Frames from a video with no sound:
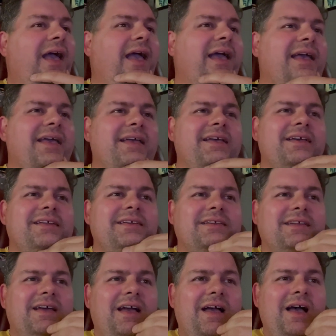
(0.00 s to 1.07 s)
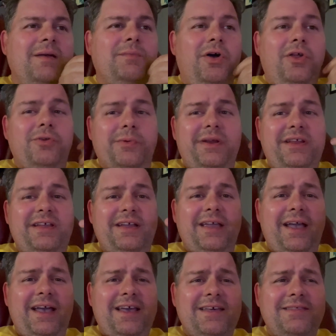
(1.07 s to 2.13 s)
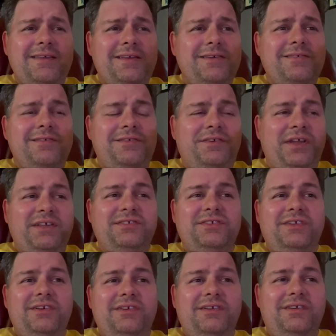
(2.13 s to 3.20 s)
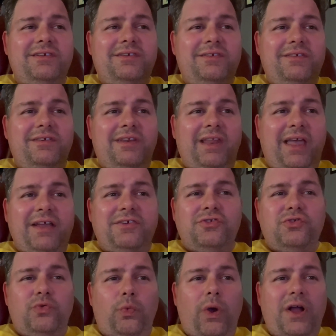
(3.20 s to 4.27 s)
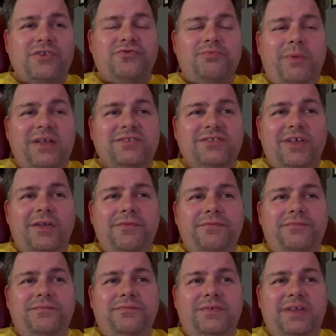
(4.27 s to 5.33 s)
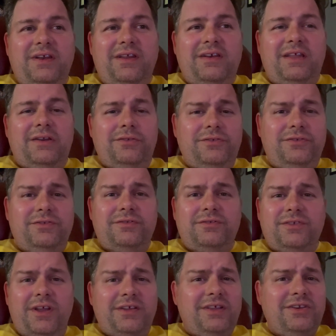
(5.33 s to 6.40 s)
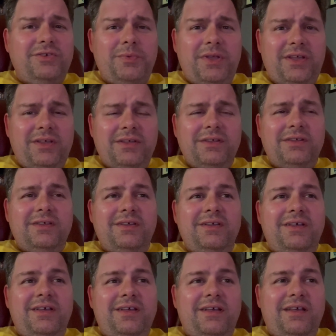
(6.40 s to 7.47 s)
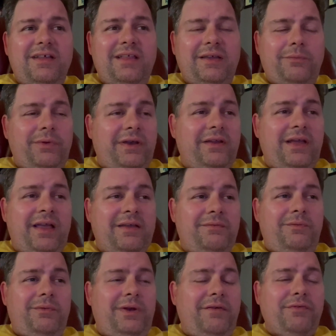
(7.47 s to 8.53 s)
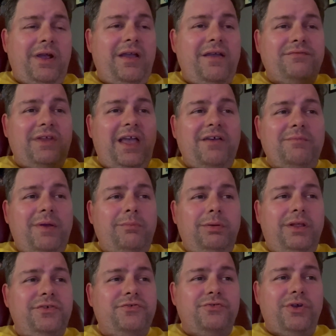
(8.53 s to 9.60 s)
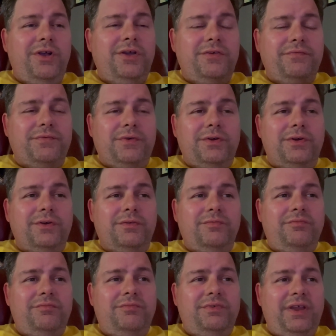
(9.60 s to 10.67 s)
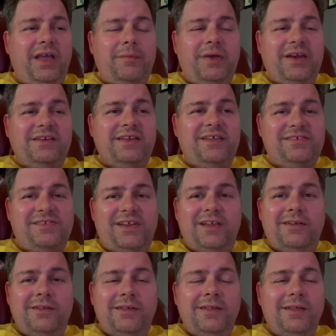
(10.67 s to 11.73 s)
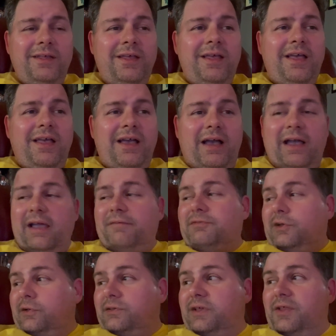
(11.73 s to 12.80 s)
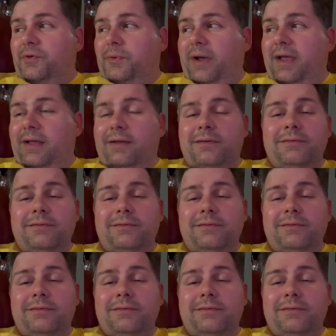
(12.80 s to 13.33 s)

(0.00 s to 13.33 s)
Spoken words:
And I'm already a guy that doesn't like to watch myself get needles stuck into me. Like whenever I have to have my blood drawn for diabetic testing, I have to look the other way.